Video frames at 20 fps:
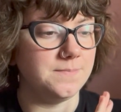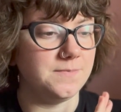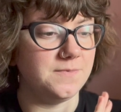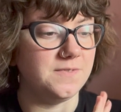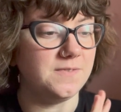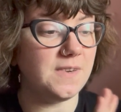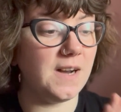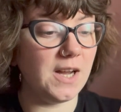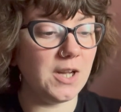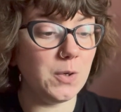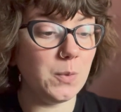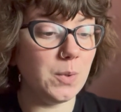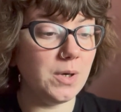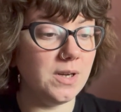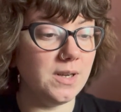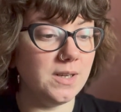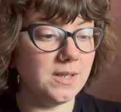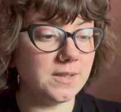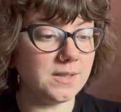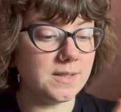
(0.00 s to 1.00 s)

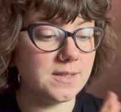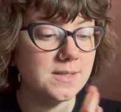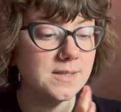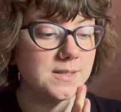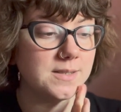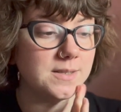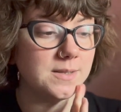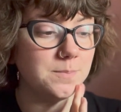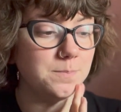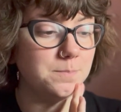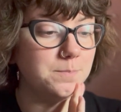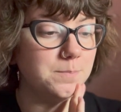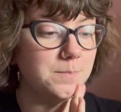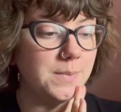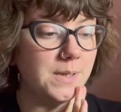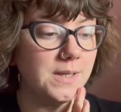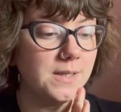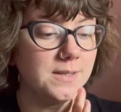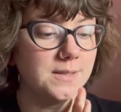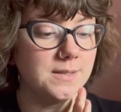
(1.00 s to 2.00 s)
fireworks,
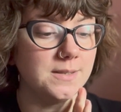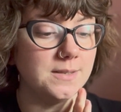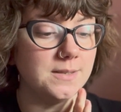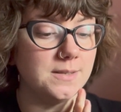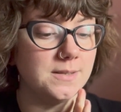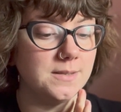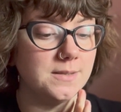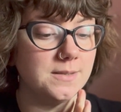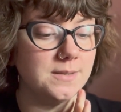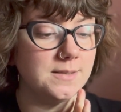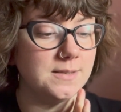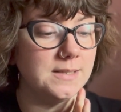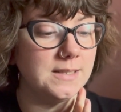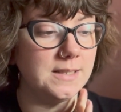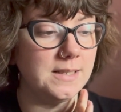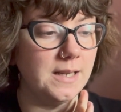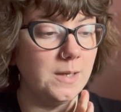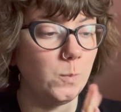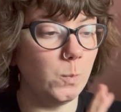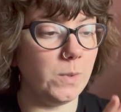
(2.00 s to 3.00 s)
but
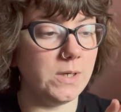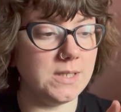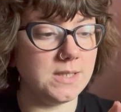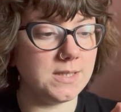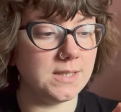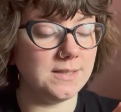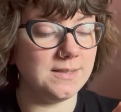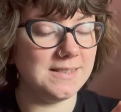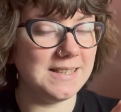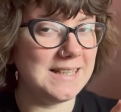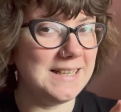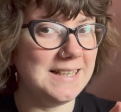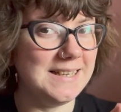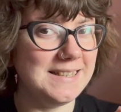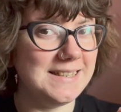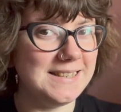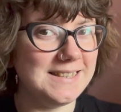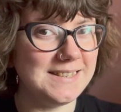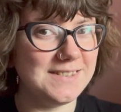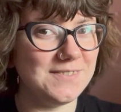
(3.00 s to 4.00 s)
in winter,
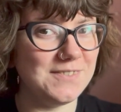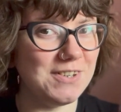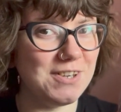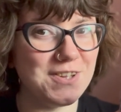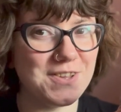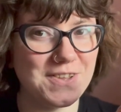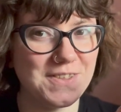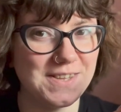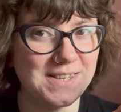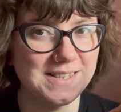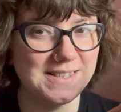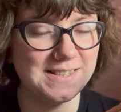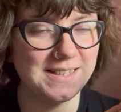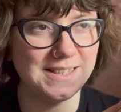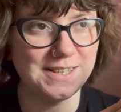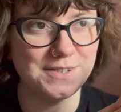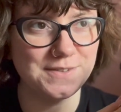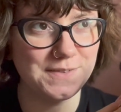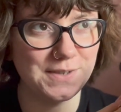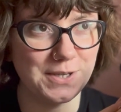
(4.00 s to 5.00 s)
rather than
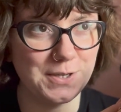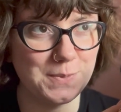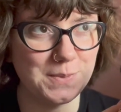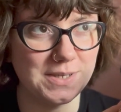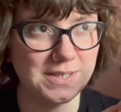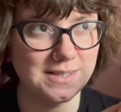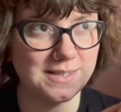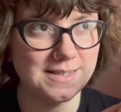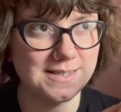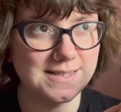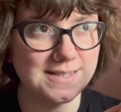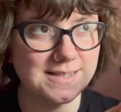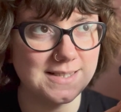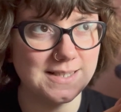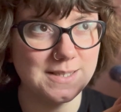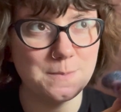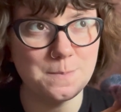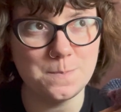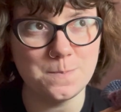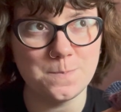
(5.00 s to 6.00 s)
like fireworks
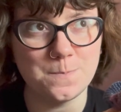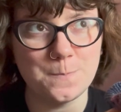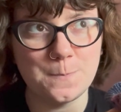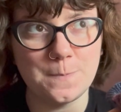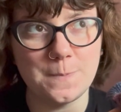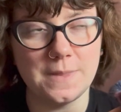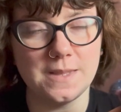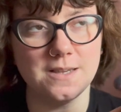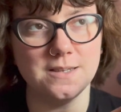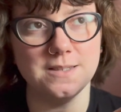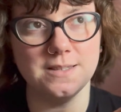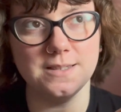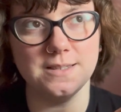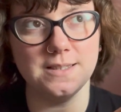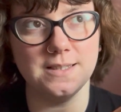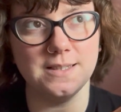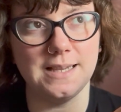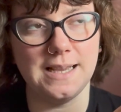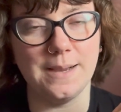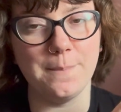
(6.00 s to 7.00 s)

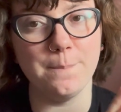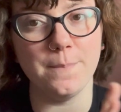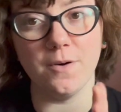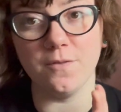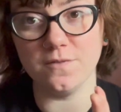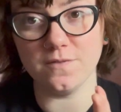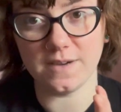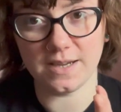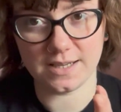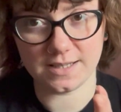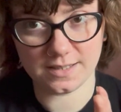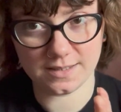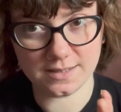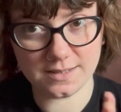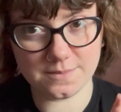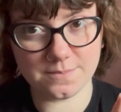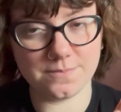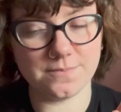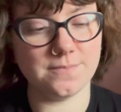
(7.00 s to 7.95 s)
at bonfire night,